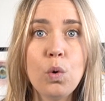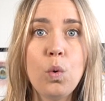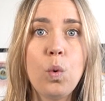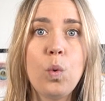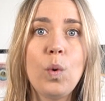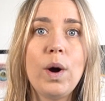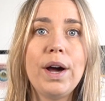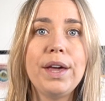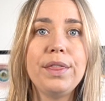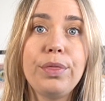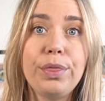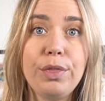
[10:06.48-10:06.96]

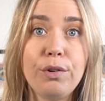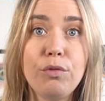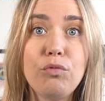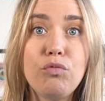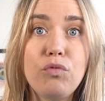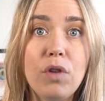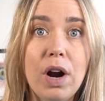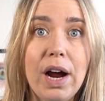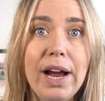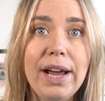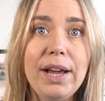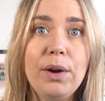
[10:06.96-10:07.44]
quite the
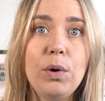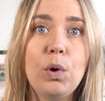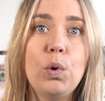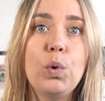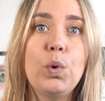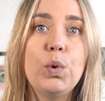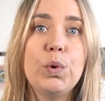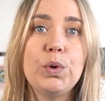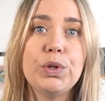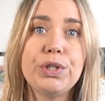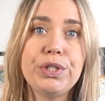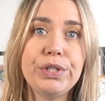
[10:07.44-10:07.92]
right
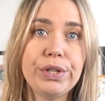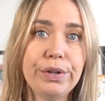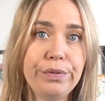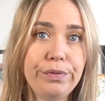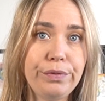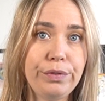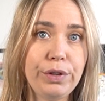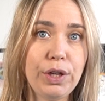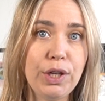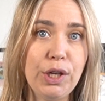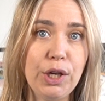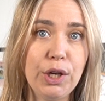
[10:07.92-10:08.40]
course
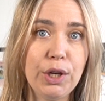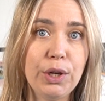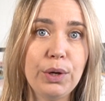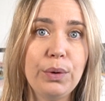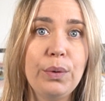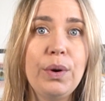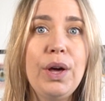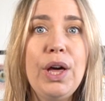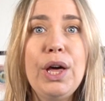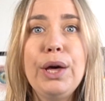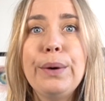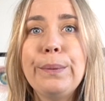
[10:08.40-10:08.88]
for
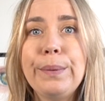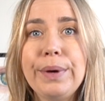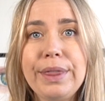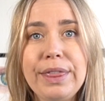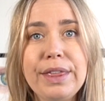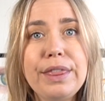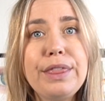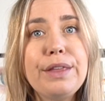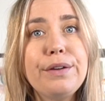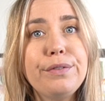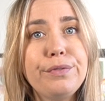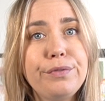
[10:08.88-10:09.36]
you,
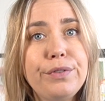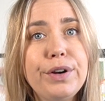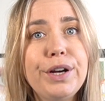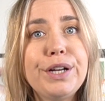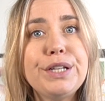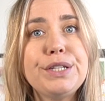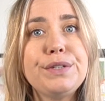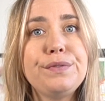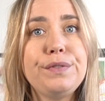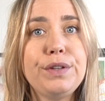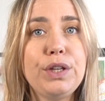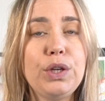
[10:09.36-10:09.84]
within the
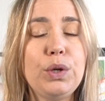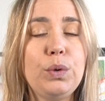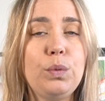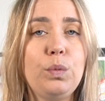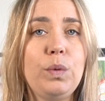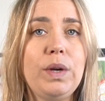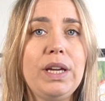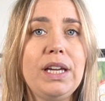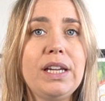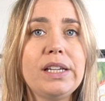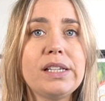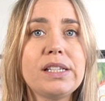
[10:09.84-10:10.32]
first few
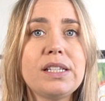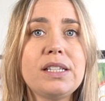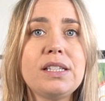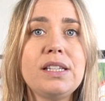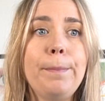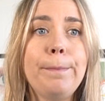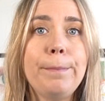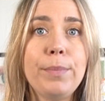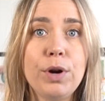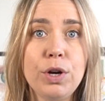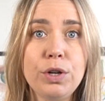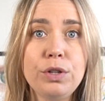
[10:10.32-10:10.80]
weeks
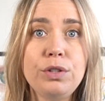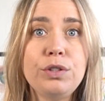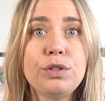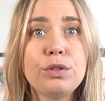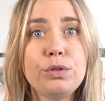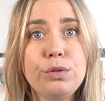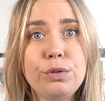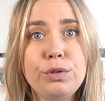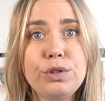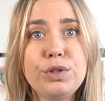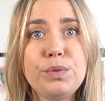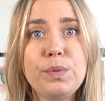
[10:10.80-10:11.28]
most
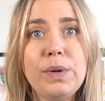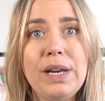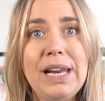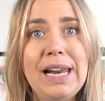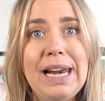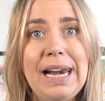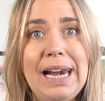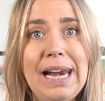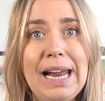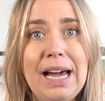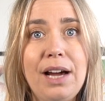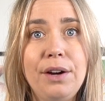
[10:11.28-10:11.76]
schools will
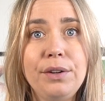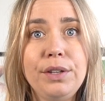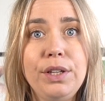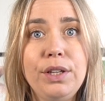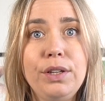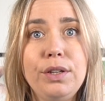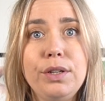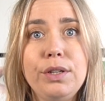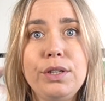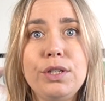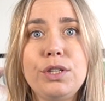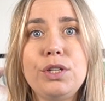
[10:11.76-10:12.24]
allow
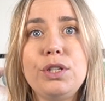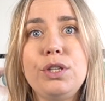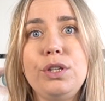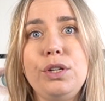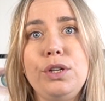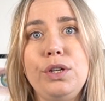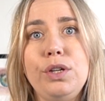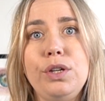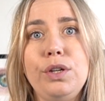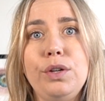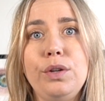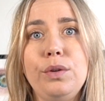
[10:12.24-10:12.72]
you
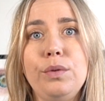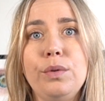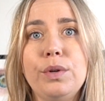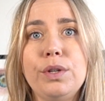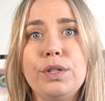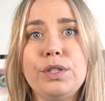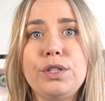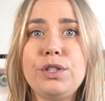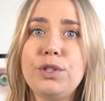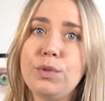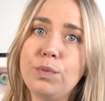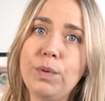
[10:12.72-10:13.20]
to
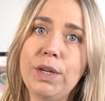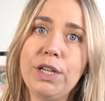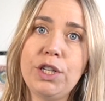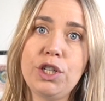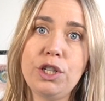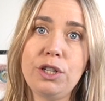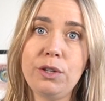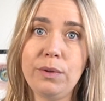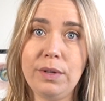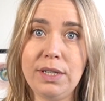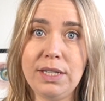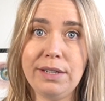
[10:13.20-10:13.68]

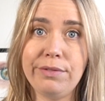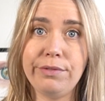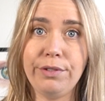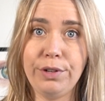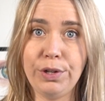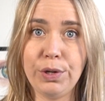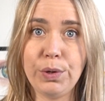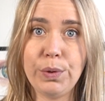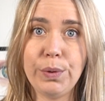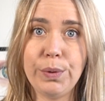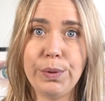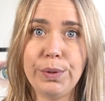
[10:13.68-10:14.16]
switch to a
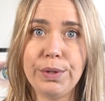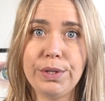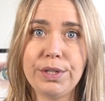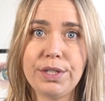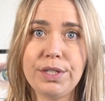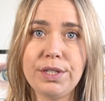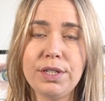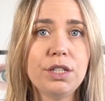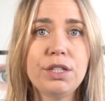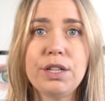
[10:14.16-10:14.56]
different course.